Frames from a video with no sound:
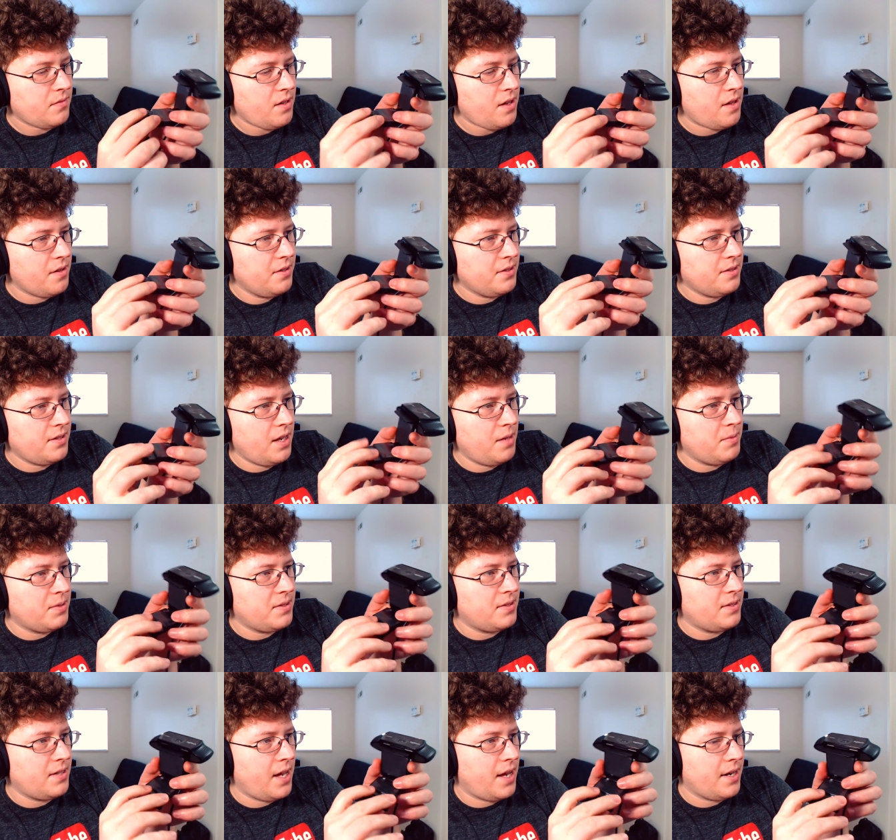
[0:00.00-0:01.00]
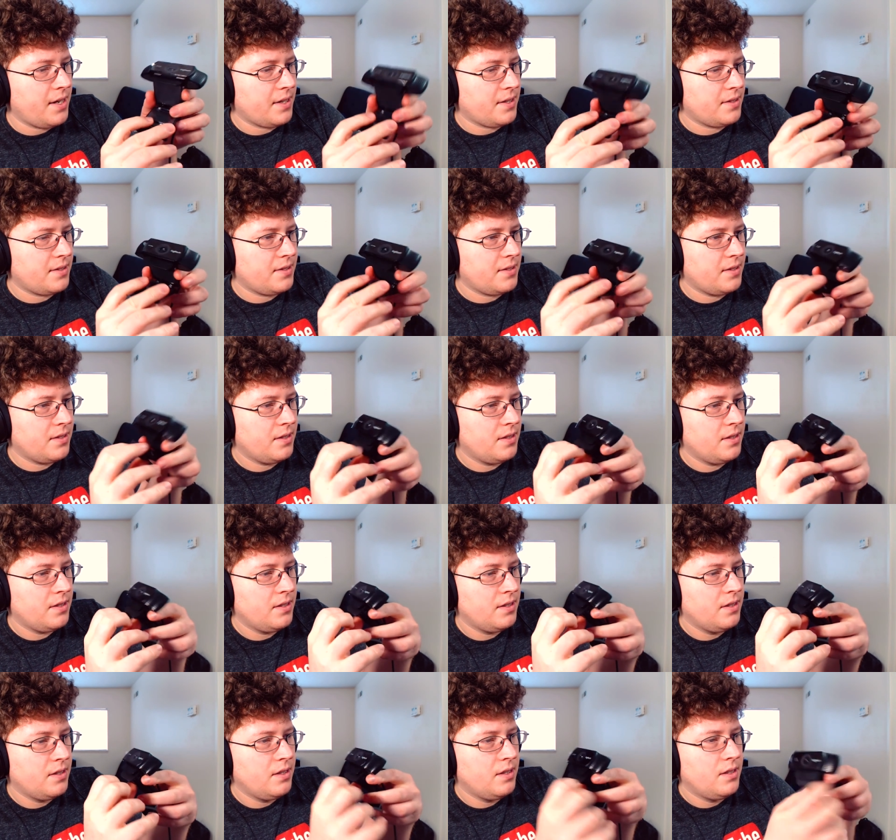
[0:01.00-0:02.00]
the same aesthetics,
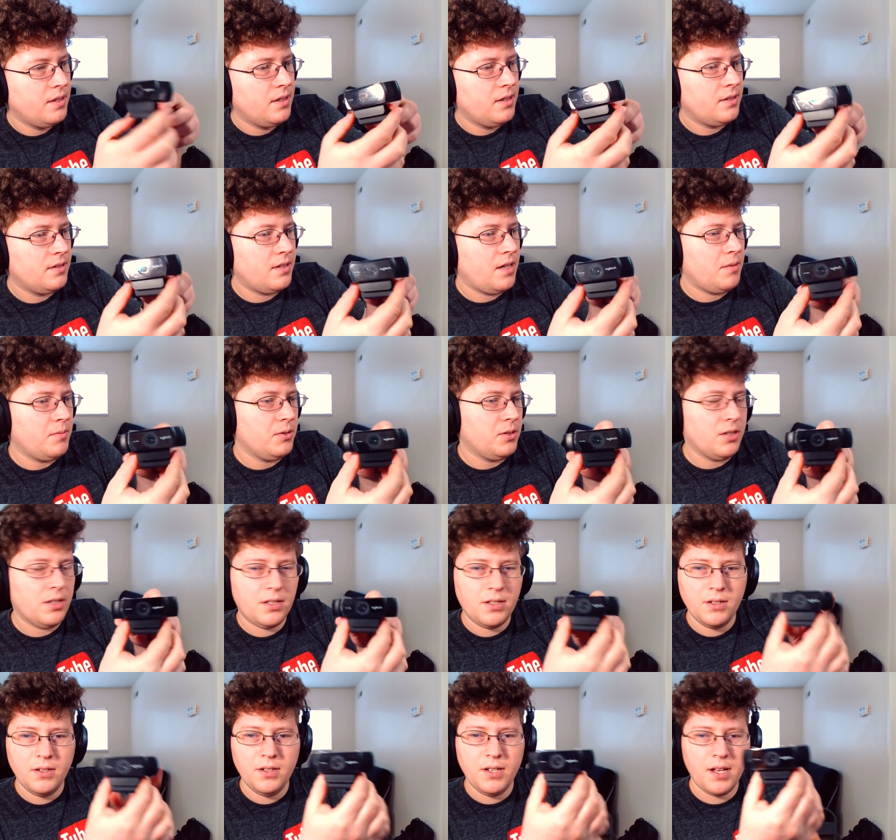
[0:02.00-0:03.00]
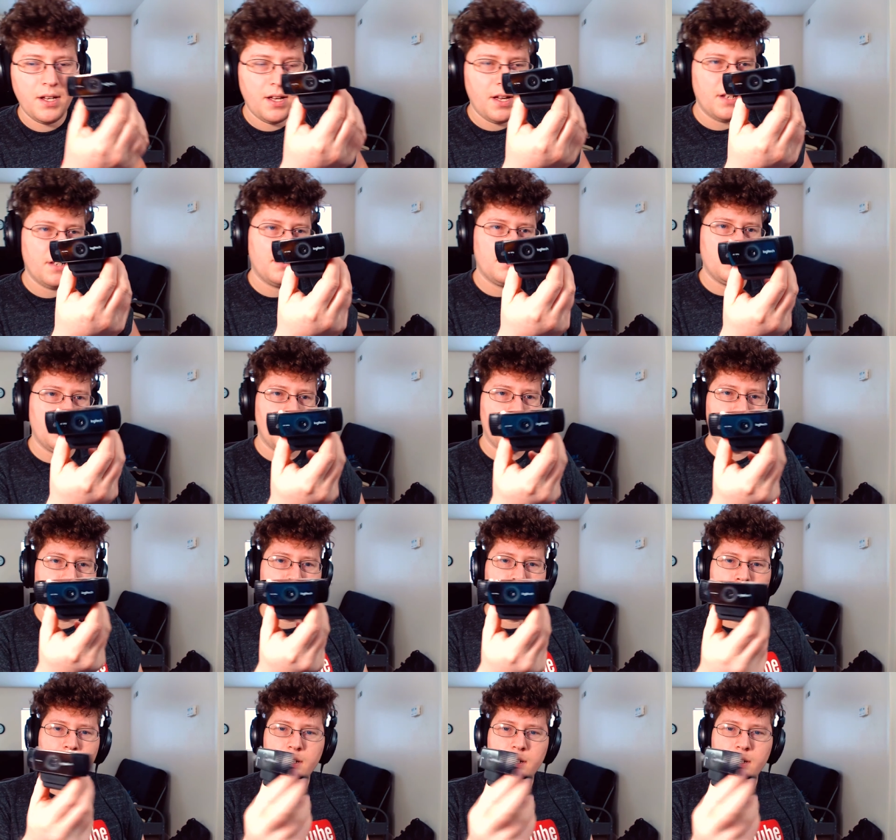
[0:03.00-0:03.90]
same look, all that kind of stuff.